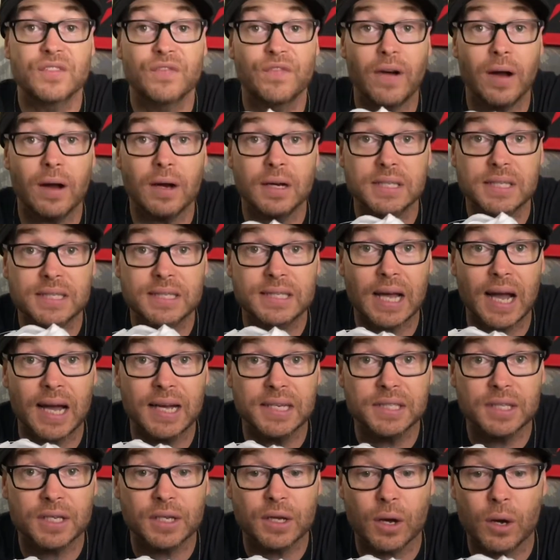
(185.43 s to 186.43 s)
far as
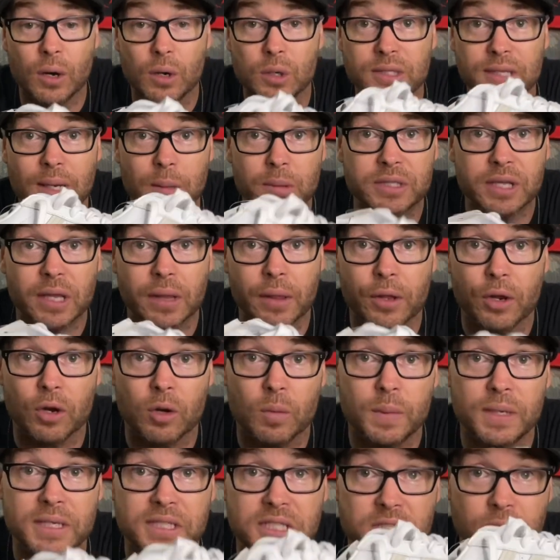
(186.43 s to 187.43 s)
sizing goes, I was a
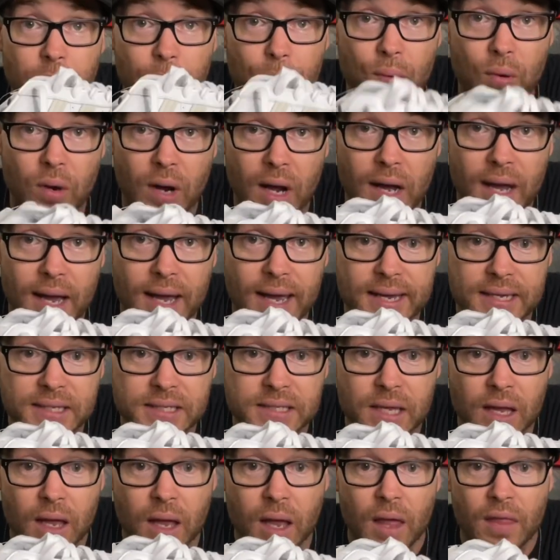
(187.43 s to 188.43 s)
little bit surprised
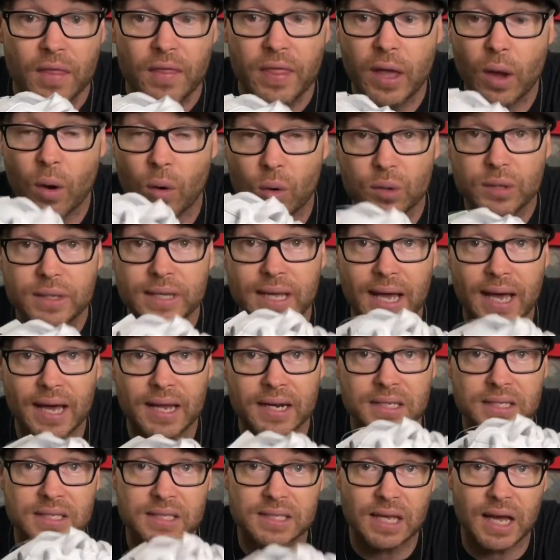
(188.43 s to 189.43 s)
they only
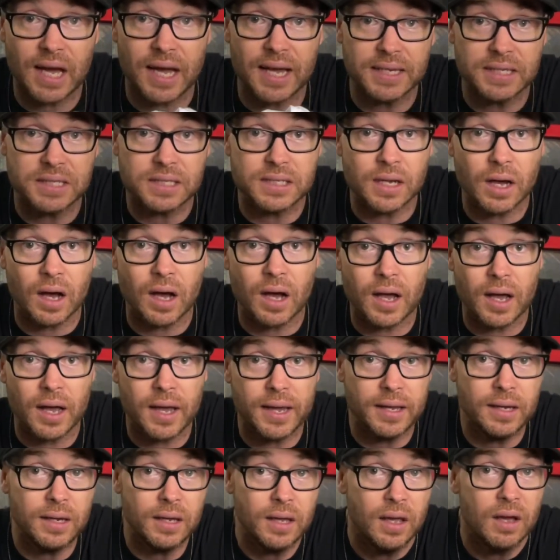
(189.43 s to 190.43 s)
had a size
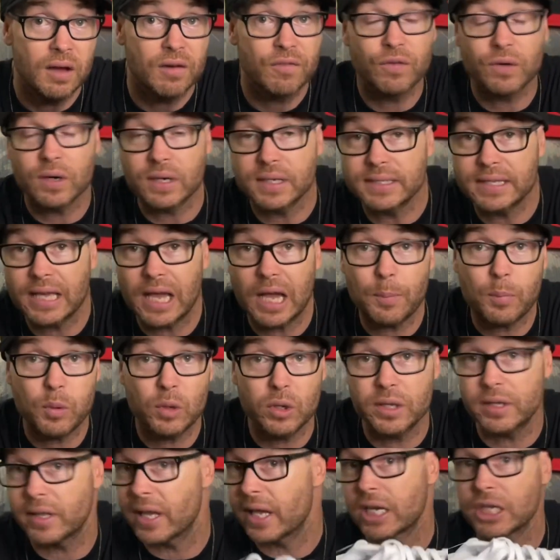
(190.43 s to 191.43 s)
9. For
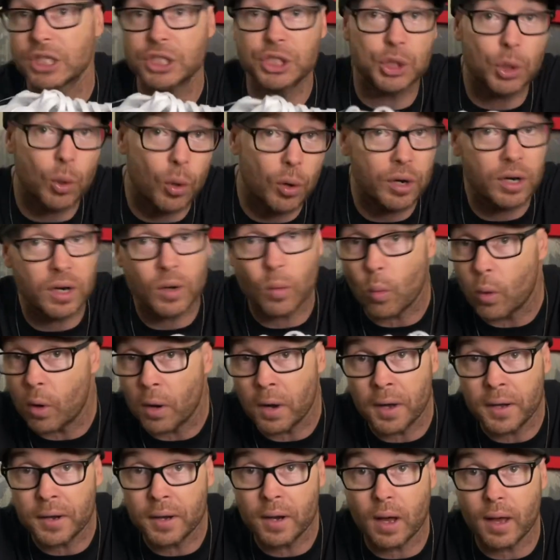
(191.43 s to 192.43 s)
example, in like a Jordan
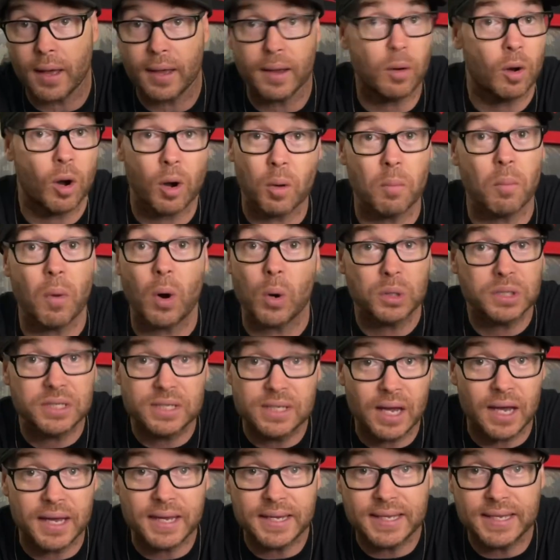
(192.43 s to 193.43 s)
1 or
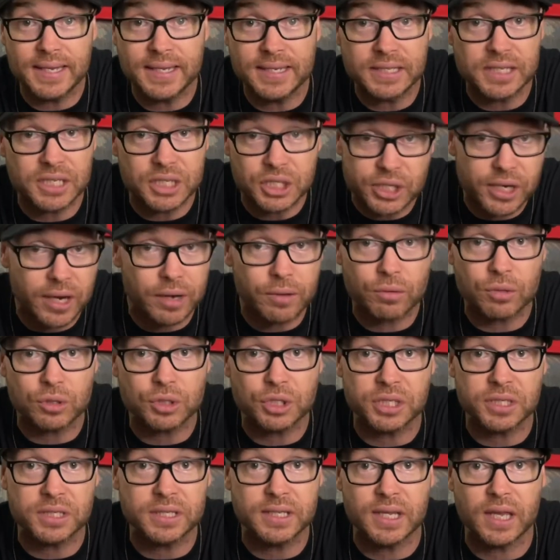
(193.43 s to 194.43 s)
most Nikes in general,
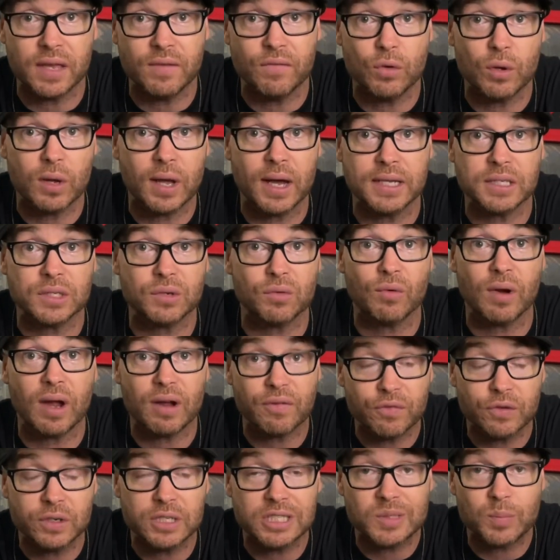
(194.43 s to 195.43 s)
just to give you guys a
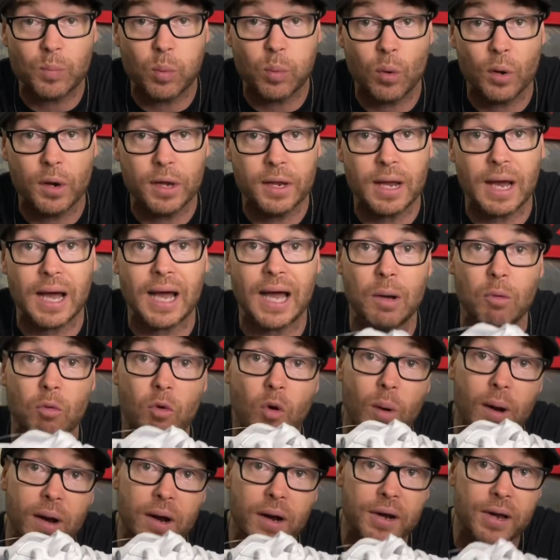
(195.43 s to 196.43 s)
reference point, I will
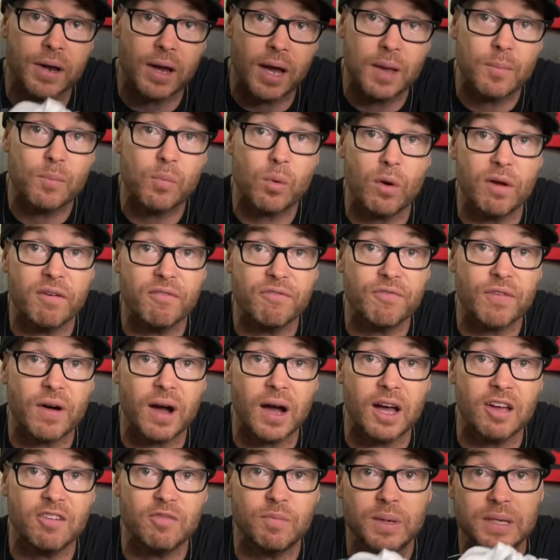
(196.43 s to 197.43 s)
wear a
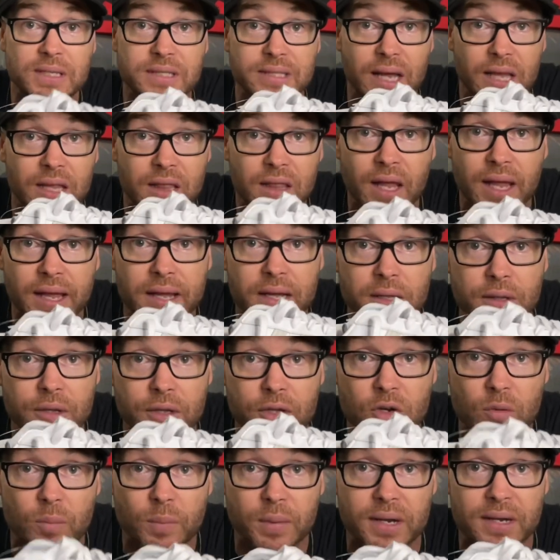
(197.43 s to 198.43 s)
9.5 because I like a
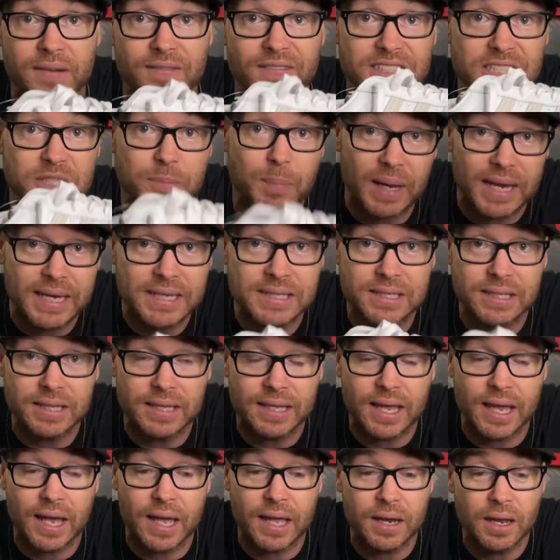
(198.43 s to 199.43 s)
little bit of space
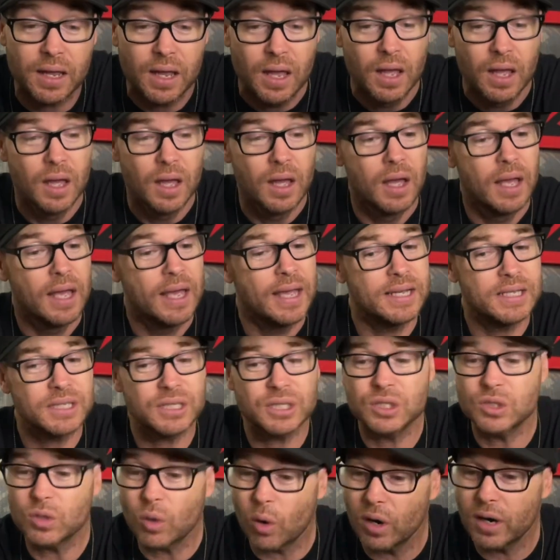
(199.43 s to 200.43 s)
in the end.
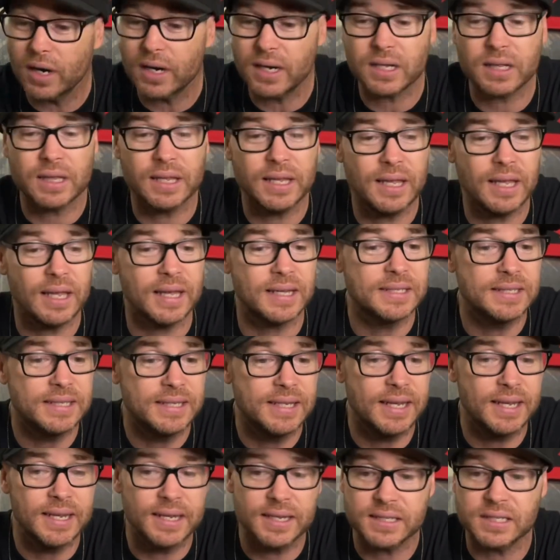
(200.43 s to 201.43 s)
Historically,
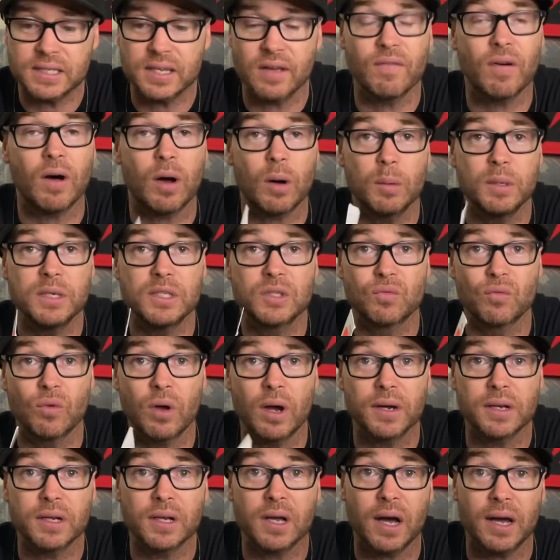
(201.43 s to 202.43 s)
Adidas have always
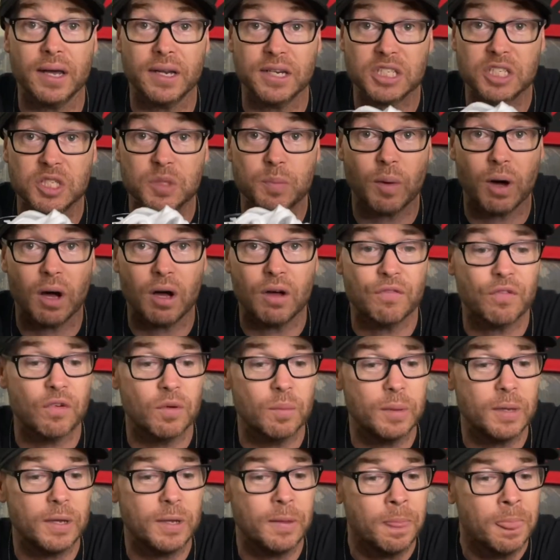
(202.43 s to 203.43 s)
run kind of small for
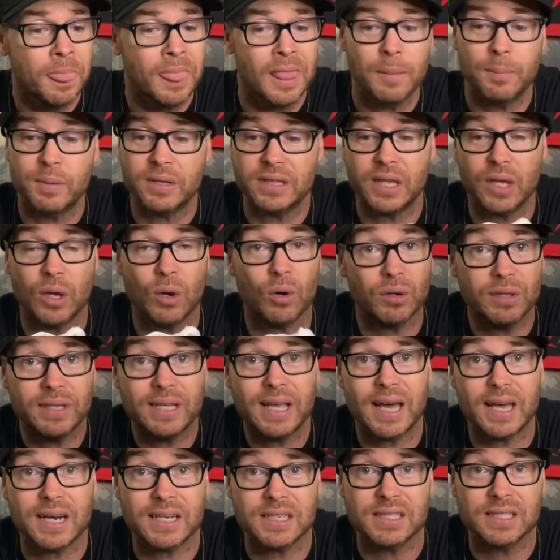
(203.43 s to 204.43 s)
me, but they only
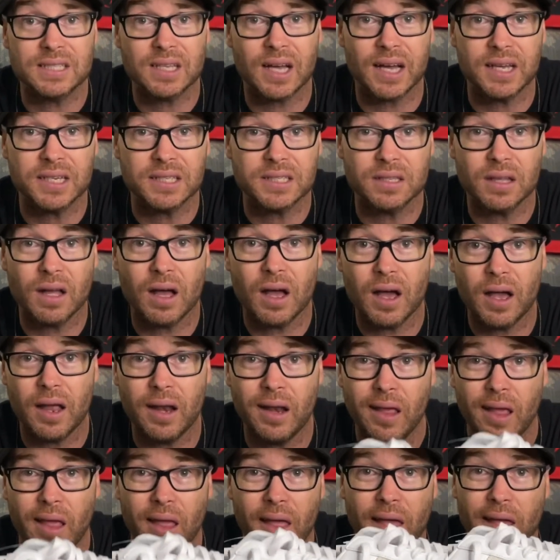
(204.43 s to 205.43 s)
had a size 9
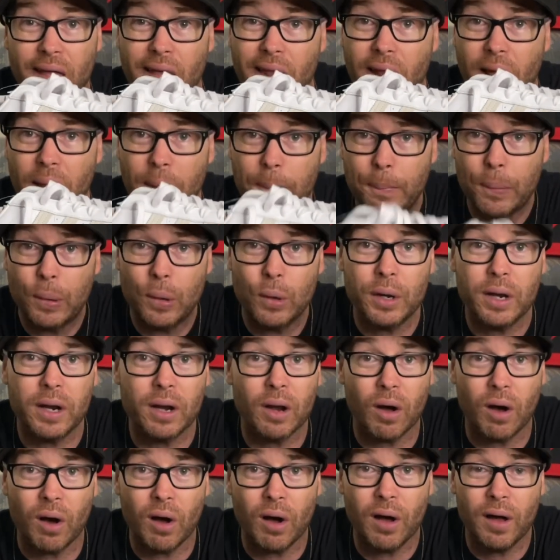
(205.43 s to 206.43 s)
and I put it
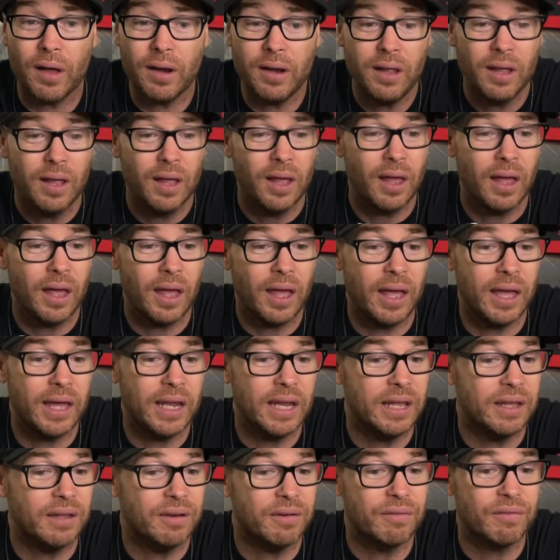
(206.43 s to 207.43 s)
on and
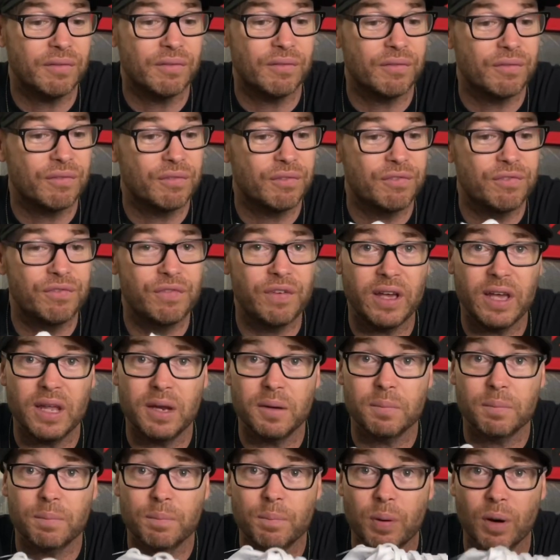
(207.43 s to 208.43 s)
it fit
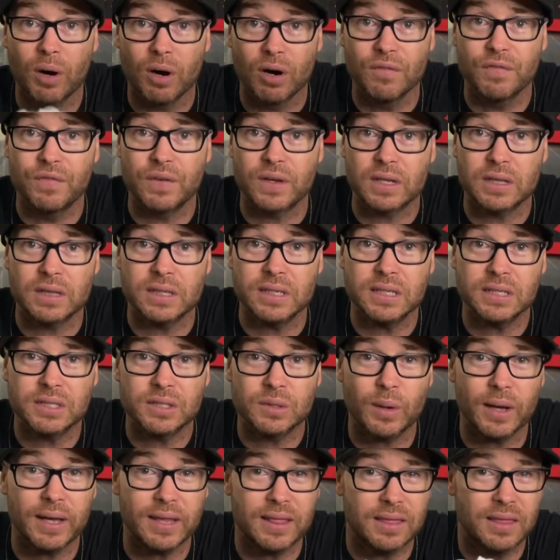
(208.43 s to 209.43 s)
perfectly.
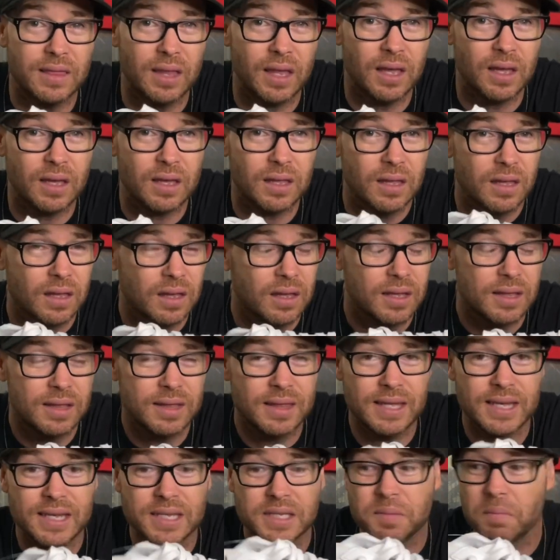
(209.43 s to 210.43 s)
So I think
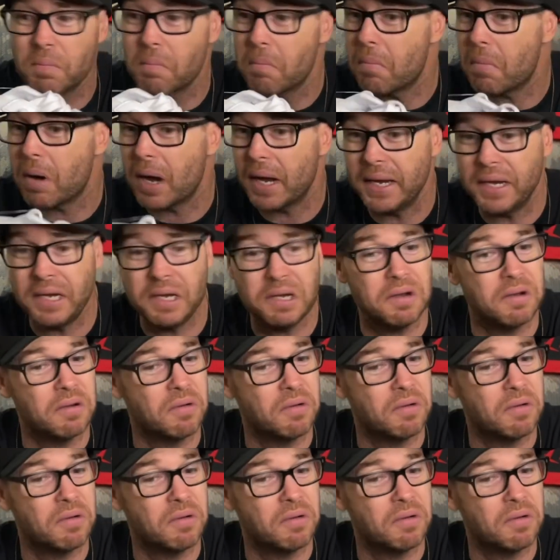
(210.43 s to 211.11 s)
these might